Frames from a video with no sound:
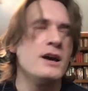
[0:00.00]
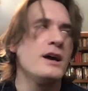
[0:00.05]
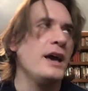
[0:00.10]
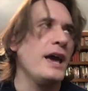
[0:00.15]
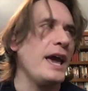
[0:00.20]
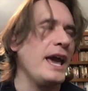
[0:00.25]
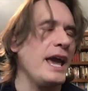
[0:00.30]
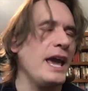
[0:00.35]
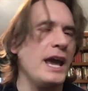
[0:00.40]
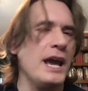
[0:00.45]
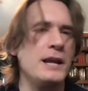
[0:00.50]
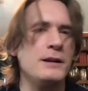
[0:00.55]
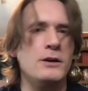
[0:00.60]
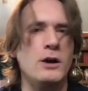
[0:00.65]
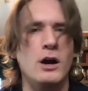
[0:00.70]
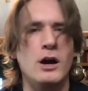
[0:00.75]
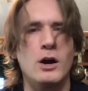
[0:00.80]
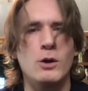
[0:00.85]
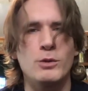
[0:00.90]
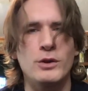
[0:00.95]
And
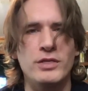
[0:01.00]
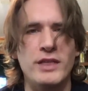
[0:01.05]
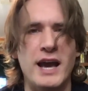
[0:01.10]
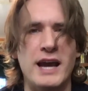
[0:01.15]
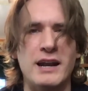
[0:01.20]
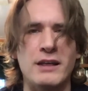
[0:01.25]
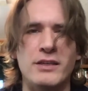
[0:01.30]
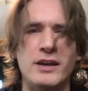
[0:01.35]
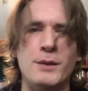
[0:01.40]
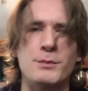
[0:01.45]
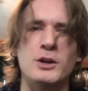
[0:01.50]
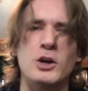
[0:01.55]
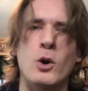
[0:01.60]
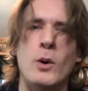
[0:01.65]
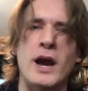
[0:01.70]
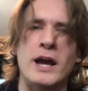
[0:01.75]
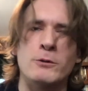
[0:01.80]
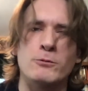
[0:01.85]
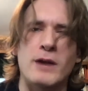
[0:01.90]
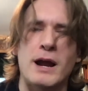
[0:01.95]
with that, I think I'm going to go
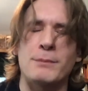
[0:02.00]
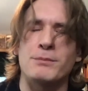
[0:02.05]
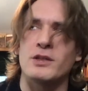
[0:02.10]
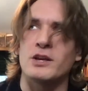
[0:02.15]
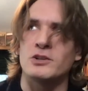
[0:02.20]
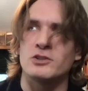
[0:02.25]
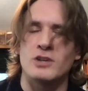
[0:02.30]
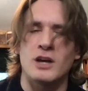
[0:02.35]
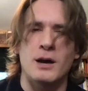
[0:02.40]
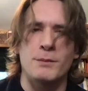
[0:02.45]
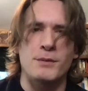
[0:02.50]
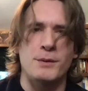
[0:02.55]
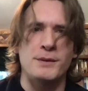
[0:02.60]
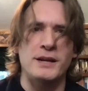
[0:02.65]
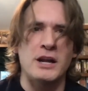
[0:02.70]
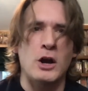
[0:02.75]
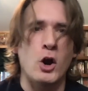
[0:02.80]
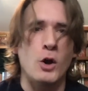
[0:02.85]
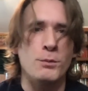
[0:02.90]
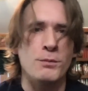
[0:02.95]
ahead and wrap things up. I mean,
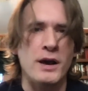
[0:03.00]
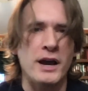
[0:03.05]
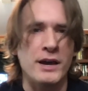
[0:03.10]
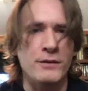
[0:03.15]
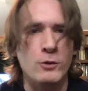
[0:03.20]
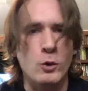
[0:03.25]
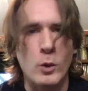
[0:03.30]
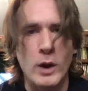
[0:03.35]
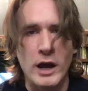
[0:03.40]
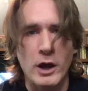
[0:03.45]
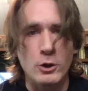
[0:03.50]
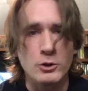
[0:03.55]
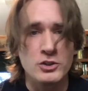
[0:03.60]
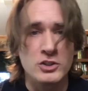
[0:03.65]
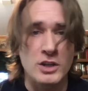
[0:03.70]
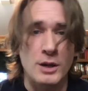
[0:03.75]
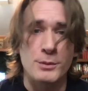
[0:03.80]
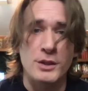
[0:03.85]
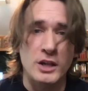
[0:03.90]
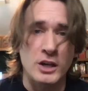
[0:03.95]
I hope I have quelled dispelled
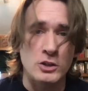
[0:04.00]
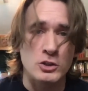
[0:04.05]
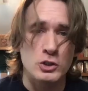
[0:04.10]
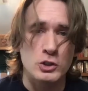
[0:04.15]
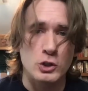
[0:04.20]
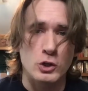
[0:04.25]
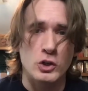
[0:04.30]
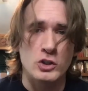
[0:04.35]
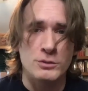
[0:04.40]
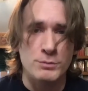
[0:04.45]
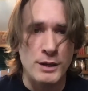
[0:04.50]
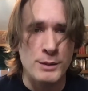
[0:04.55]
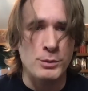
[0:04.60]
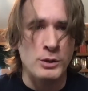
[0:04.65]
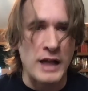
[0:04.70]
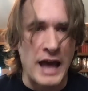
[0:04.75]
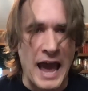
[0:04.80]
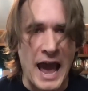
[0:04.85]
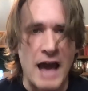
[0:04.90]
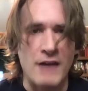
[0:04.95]
some of the concerns people
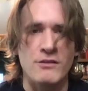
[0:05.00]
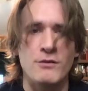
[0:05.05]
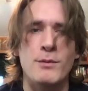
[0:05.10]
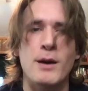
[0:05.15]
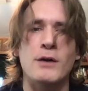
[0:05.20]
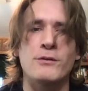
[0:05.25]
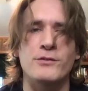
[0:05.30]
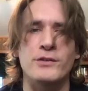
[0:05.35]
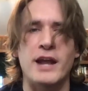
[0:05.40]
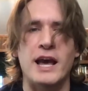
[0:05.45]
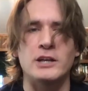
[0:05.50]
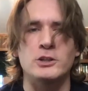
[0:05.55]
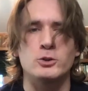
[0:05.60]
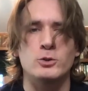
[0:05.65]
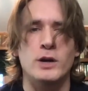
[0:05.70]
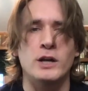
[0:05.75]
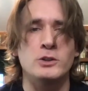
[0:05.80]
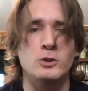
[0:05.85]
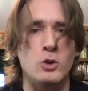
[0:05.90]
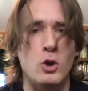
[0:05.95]
have about
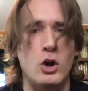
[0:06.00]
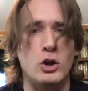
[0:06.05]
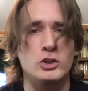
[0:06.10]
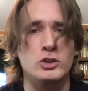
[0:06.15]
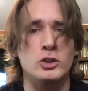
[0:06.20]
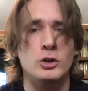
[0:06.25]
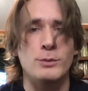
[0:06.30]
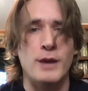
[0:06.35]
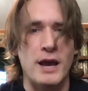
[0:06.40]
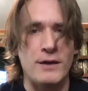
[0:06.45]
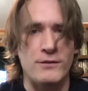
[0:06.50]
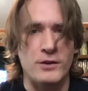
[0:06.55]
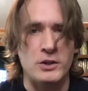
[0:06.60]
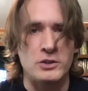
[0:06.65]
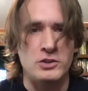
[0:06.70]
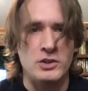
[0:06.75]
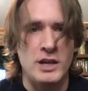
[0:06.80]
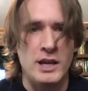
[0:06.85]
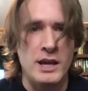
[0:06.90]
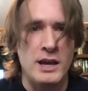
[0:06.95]
finasteride's long-term
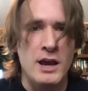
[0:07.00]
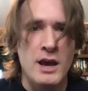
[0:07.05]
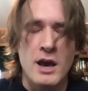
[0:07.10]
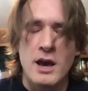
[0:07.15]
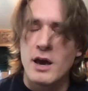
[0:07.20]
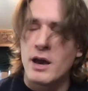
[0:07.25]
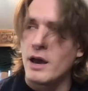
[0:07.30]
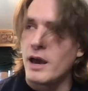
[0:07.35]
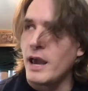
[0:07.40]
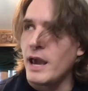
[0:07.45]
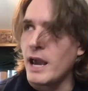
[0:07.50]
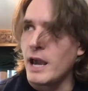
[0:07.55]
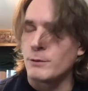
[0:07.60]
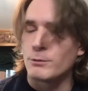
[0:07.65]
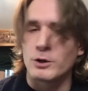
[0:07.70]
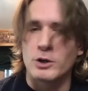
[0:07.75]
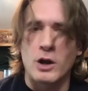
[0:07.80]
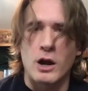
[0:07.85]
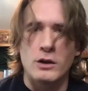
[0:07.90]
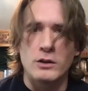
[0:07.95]
efficacy. And
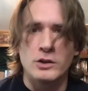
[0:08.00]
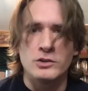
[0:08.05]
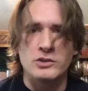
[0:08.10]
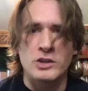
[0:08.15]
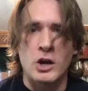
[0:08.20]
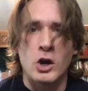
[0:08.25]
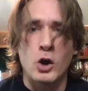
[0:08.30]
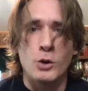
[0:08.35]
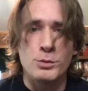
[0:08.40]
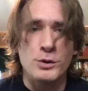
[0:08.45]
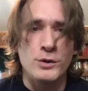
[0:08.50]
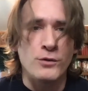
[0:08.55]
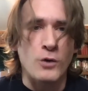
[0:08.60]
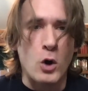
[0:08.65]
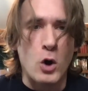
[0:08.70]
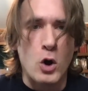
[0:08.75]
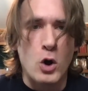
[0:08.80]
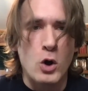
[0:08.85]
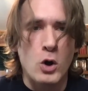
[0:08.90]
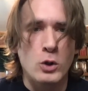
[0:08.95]
regardless, I hope you've
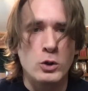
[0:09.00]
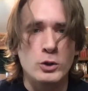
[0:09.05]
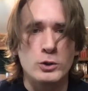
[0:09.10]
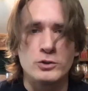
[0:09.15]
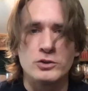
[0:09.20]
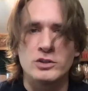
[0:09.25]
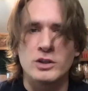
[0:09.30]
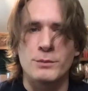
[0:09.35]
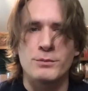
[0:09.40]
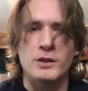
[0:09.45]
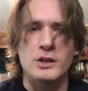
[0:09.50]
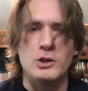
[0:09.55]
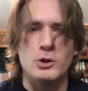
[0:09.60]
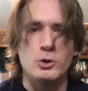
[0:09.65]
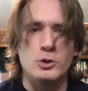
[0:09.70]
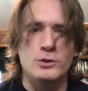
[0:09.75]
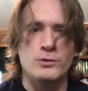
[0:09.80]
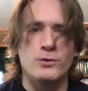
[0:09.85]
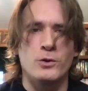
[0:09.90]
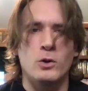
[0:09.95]
all learned something
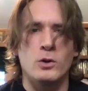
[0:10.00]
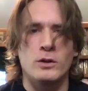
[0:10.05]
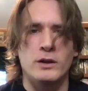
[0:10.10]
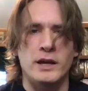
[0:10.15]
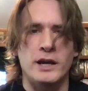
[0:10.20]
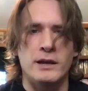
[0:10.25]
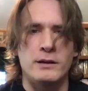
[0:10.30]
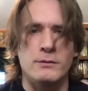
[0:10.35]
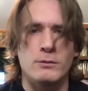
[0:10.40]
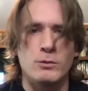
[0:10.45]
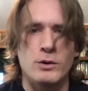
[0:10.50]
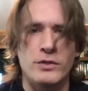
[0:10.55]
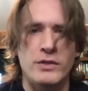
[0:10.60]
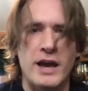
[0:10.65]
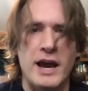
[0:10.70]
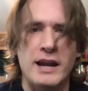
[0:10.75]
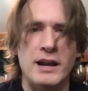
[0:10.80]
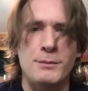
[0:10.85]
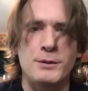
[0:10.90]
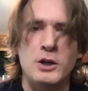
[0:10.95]
useful. And with
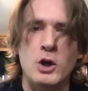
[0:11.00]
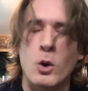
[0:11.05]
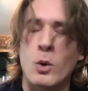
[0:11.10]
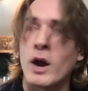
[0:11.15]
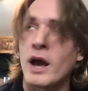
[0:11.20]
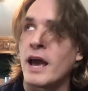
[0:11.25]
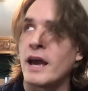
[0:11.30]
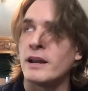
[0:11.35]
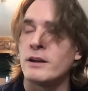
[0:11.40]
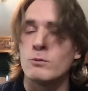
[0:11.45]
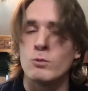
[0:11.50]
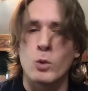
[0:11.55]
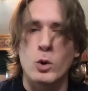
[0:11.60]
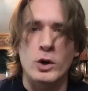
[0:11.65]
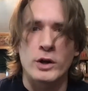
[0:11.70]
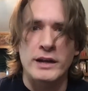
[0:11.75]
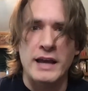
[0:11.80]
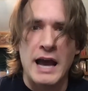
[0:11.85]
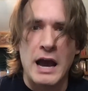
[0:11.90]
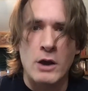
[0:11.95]
that, I'm going to go ahead and
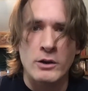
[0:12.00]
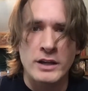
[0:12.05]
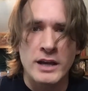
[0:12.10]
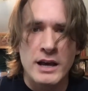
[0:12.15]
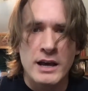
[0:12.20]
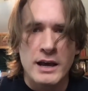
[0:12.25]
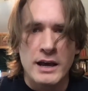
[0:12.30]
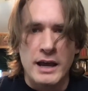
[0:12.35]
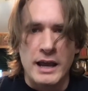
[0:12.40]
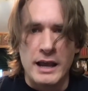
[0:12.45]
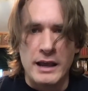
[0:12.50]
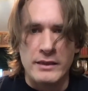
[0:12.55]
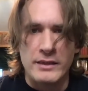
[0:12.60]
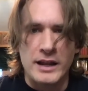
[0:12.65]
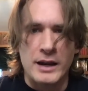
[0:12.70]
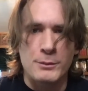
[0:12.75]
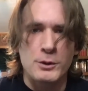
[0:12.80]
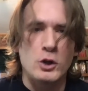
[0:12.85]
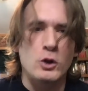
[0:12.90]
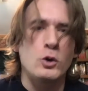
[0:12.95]
work out, and then
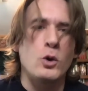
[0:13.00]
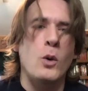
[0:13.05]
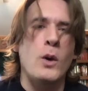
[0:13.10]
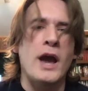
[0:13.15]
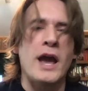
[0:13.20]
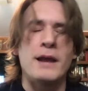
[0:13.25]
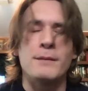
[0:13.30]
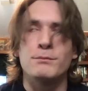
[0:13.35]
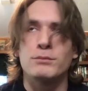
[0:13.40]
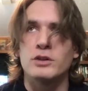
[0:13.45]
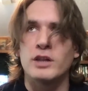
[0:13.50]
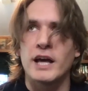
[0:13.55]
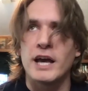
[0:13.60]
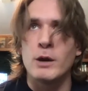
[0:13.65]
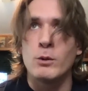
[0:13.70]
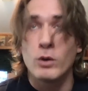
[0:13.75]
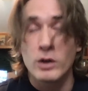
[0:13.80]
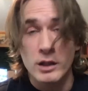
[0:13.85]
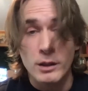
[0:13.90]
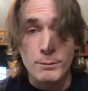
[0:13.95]
I'm going to go ahead and play
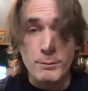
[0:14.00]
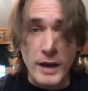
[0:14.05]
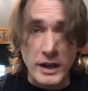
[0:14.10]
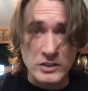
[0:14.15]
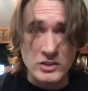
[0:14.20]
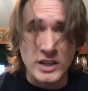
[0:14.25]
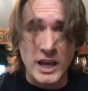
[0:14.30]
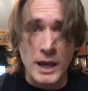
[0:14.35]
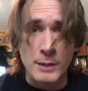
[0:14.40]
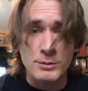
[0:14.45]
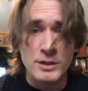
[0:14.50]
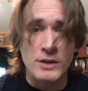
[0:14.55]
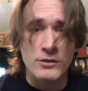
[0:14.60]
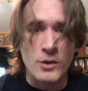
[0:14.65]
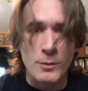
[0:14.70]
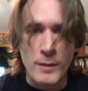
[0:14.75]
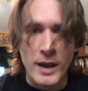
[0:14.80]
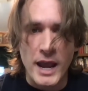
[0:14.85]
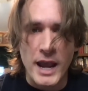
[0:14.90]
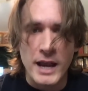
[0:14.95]
one of the best games ever
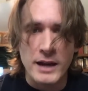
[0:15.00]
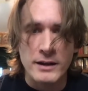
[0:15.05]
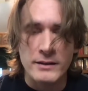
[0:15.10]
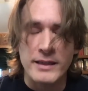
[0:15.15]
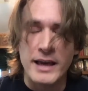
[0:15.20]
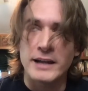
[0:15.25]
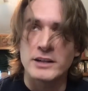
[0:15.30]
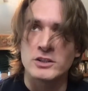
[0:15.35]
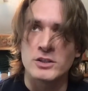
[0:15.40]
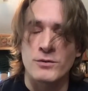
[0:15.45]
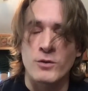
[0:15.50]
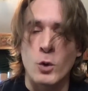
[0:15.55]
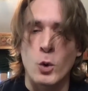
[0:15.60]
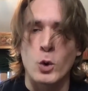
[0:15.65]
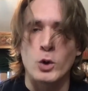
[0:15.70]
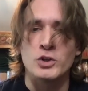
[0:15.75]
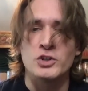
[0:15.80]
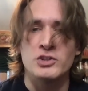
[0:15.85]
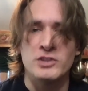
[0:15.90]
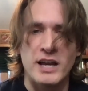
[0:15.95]
made, and that is, of
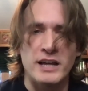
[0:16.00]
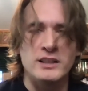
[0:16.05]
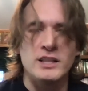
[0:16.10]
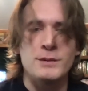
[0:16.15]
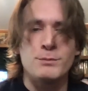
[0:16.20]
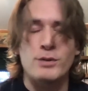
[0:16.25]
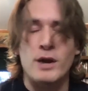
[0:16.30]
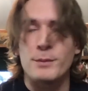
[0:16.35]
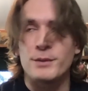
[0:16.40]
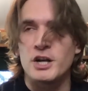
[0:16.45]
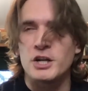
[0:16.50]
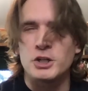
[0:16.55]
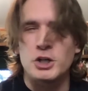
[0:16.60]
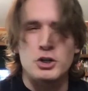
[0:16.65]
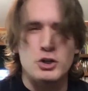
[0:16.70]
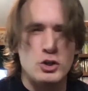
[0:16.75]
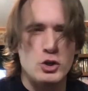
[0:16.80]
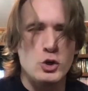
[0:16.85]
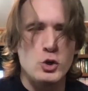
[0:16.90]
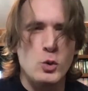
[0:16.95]
course, Deadly Premonition
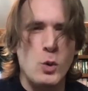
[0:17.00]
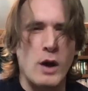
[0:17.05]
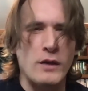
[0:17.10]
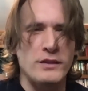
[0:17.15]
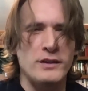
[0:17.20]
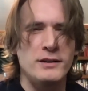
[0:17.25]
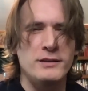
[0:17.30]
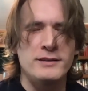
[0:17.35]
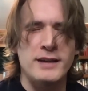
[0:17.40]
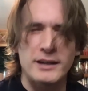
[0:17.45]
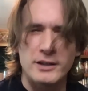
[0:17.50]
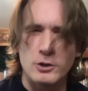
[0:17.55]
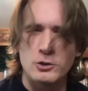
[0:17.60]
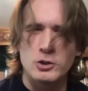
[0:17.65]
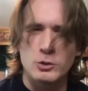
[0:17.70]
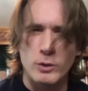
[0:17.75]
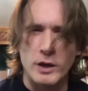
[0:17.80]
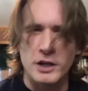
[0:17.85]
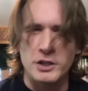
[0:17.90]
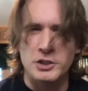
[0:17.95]
2 on the Nintendo
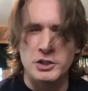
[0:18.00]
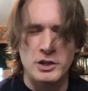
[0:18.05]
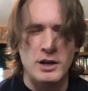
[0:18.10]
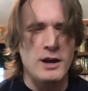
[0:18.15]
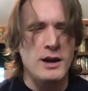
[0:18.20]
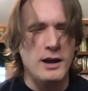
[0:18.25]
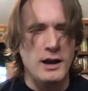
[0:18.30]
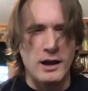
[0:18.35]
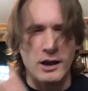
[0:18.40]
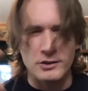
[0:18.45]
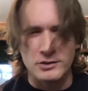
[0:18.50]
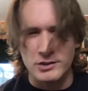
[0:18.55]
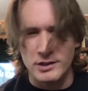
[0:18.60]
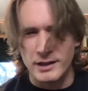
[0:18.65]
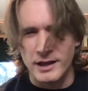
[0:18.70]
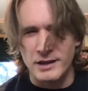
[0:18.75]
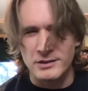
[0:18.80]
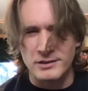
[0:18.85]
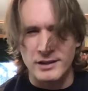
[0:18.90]
Switch. I'll see you guys